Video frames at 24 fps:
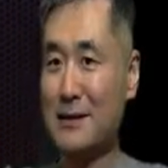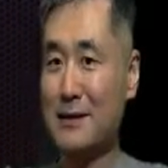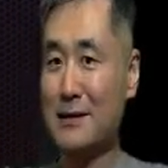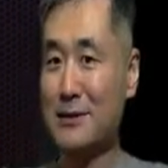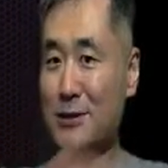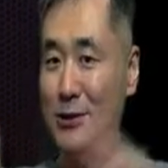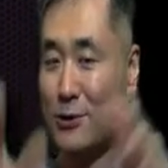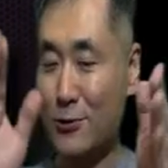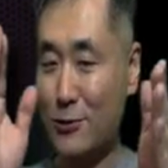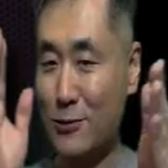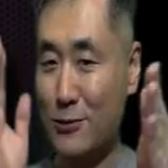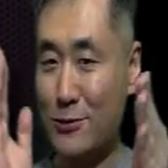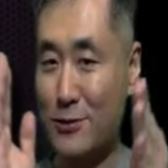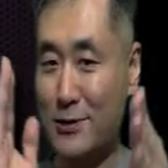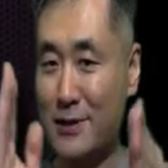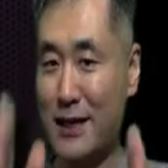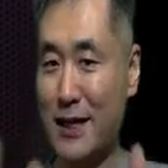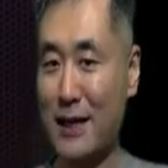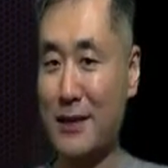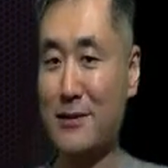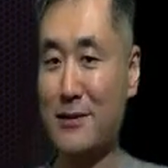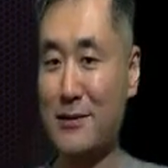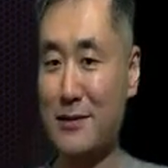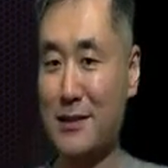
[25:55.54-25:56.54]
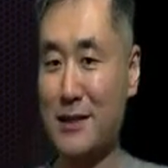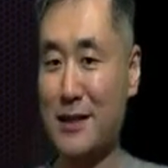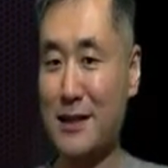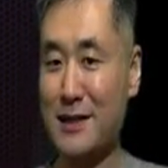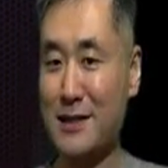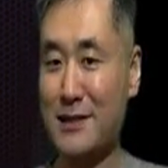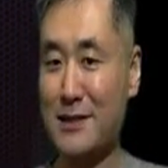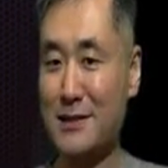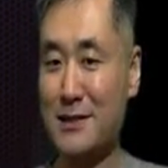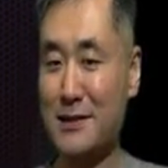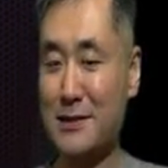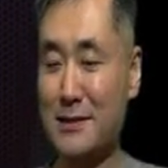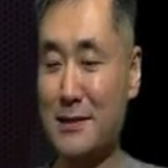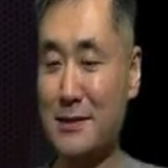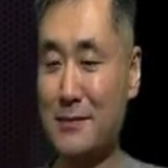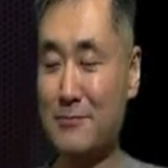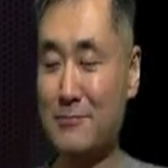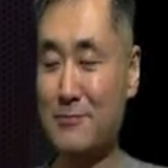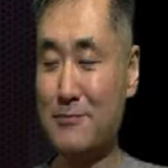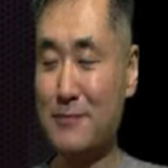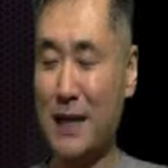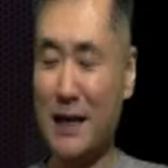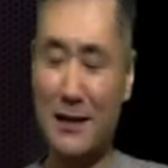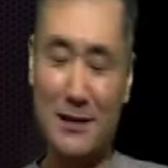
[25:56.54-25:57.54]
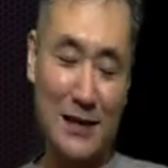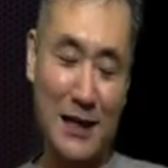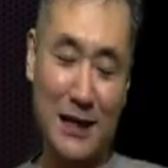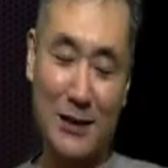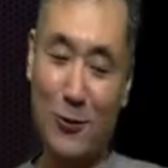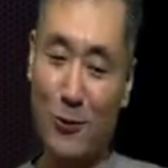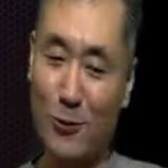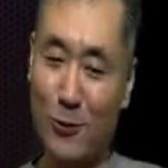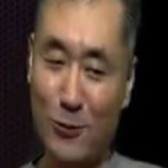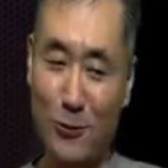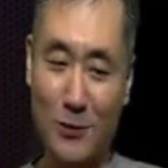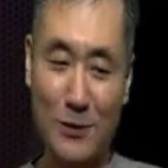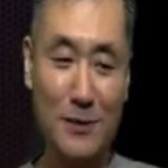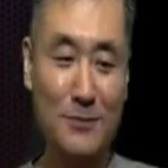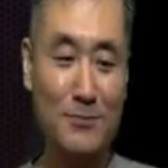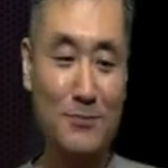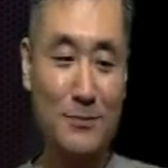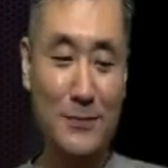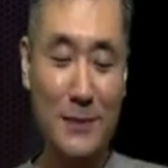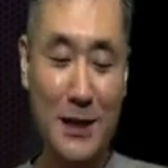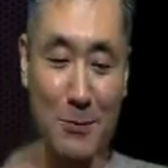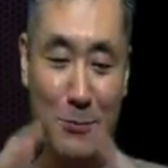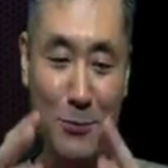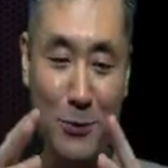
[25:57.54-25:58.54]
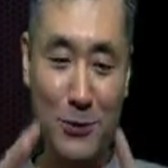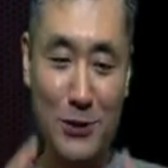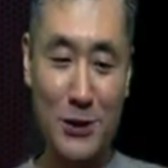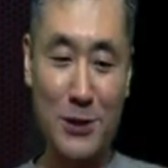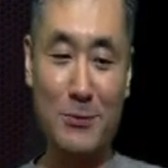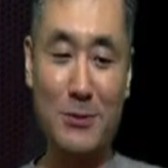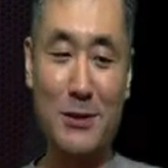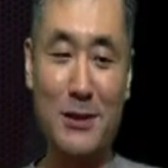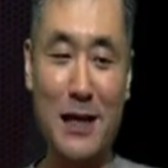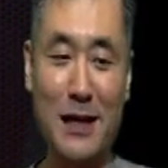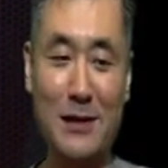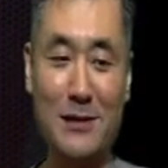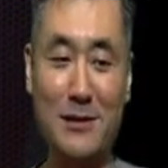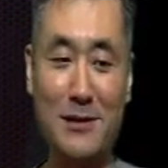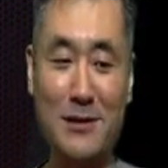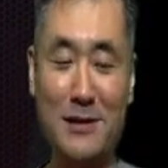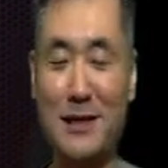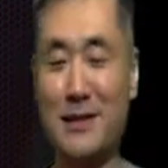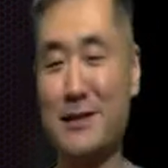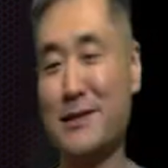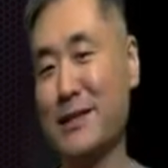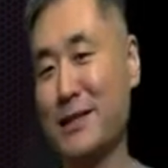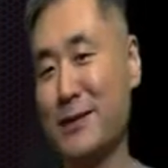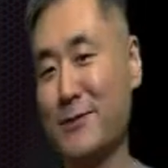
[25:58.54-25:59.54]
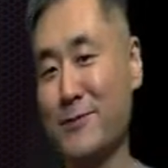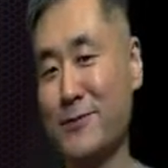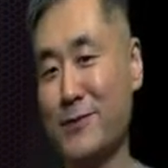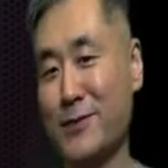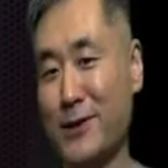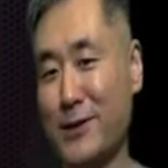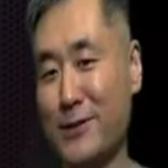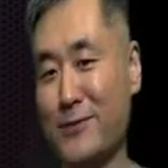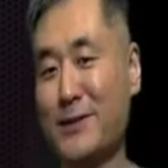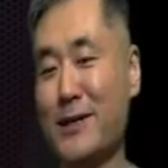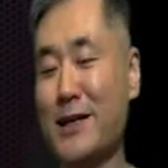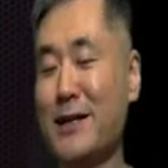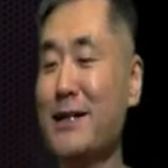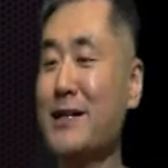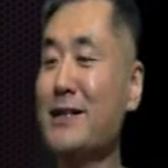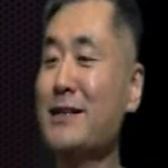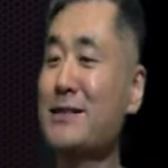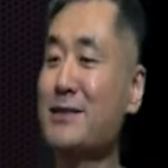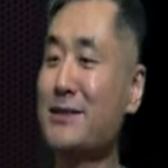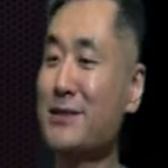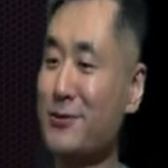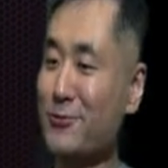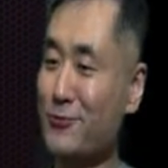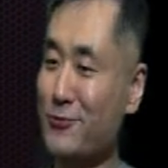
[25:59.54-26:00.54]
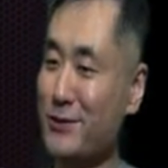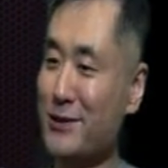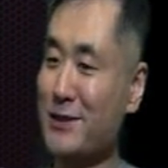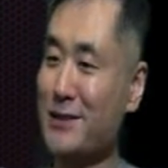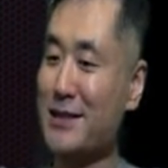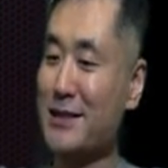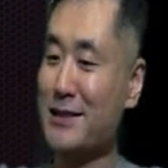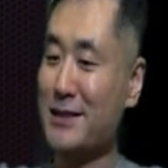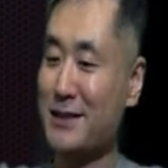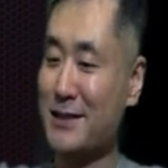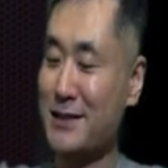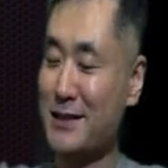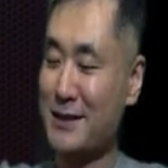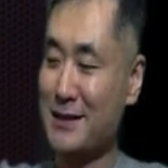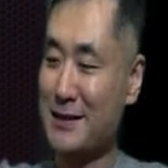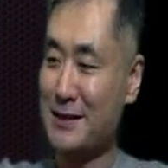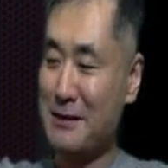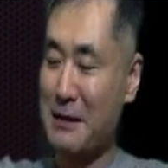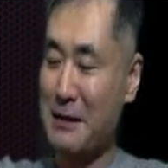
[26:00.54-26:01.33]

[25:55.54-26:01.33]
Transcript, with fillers: so all the tendon tests, not all, most of tendon tests involve the resist.